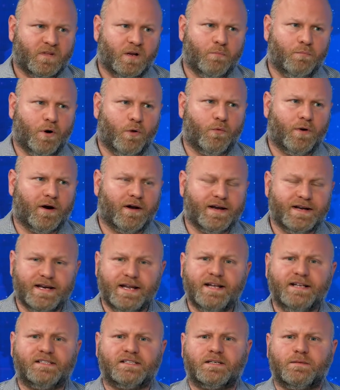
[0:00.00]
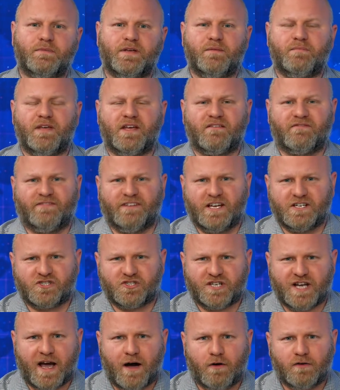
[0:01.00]
But where it needs to be being
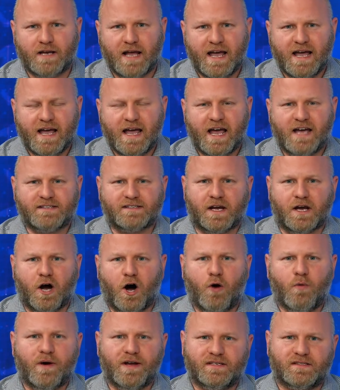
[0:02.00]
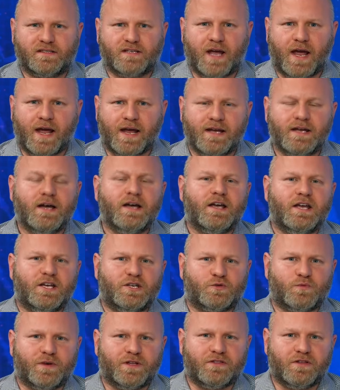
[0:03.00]
fleshed out, as I always say,
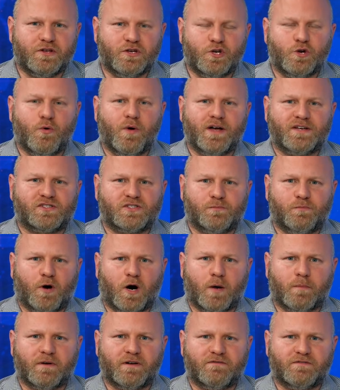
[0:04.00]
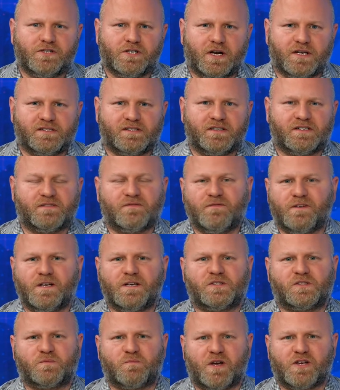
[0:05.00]
is with the U.S. Department of Justice via
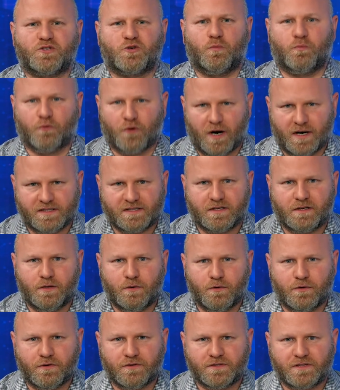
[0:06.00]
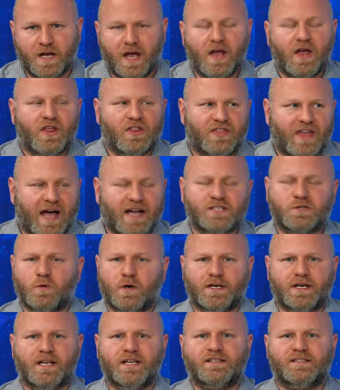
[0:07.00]
special prosecutors. That's
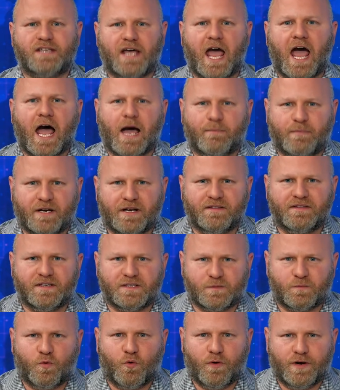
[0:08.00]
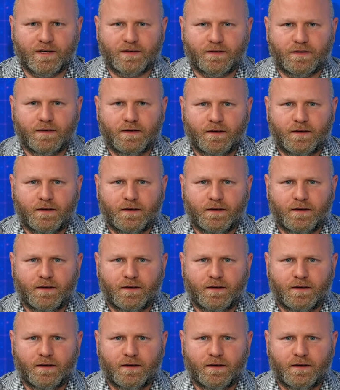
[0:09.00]
what needs to happen at this point.